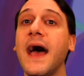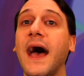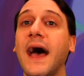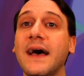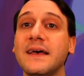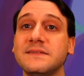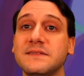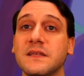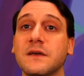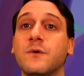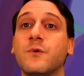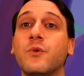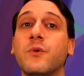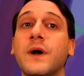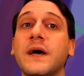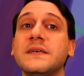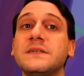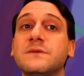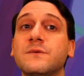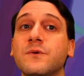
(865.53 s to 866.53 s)
as the
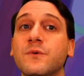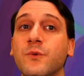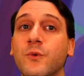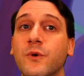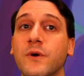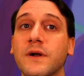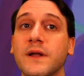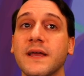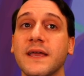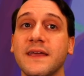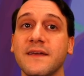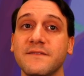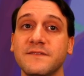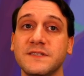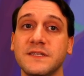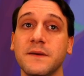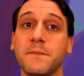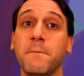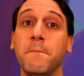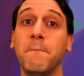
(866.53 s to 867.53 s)
quest reward gives
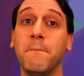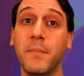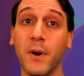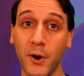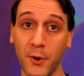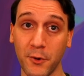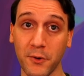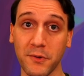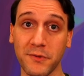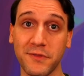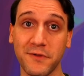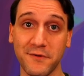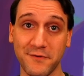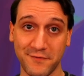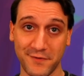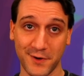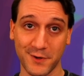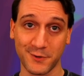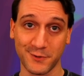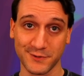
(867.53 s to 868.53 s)
them both
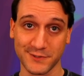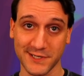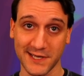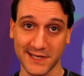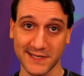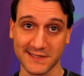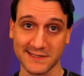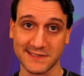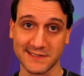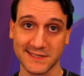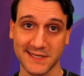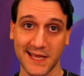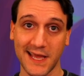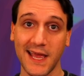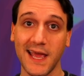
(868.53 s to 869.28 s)
Fungal Giants,